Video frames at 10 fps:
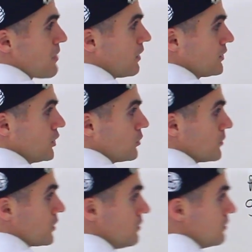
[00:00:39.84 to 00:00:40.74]

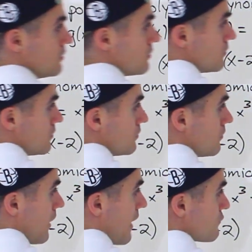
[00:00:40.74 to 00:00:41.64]
polynomial
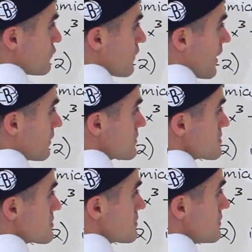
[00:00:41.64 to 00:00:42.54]
f of
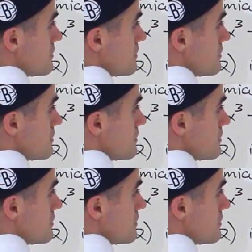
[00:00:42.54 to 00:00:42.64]
x